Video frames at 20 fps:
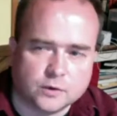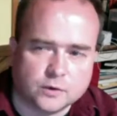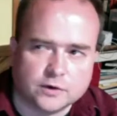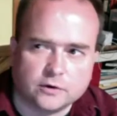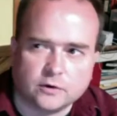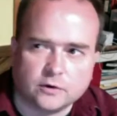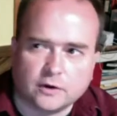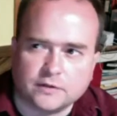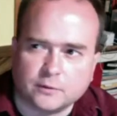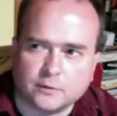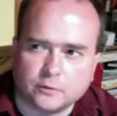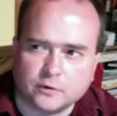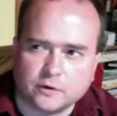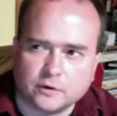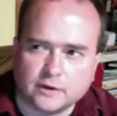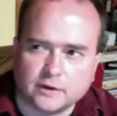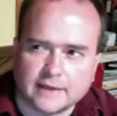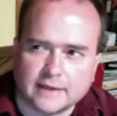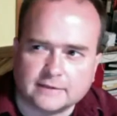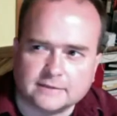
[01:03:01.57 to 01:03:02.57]
I think we're
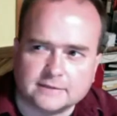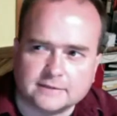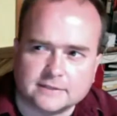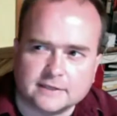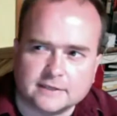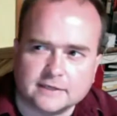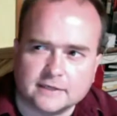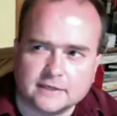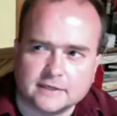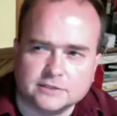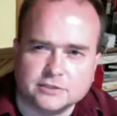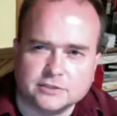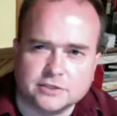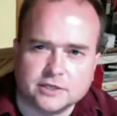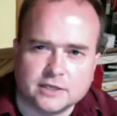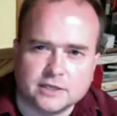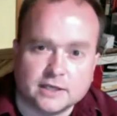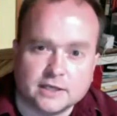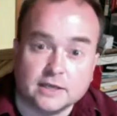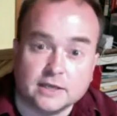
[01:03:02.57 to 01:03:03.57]
at TDG
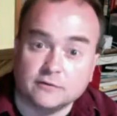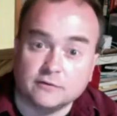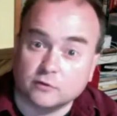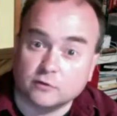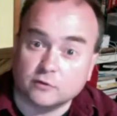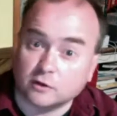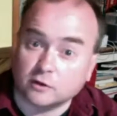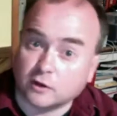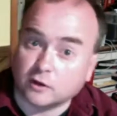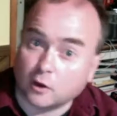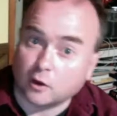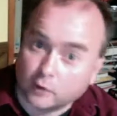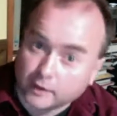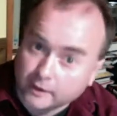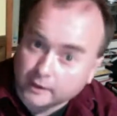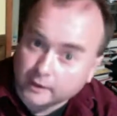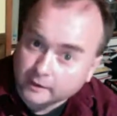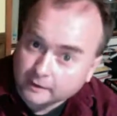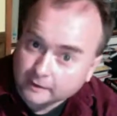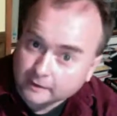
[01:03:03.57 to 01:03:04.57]
Evil
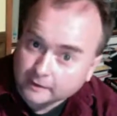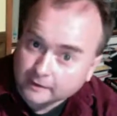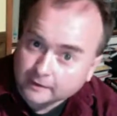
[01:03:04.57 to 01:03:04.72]
Cody.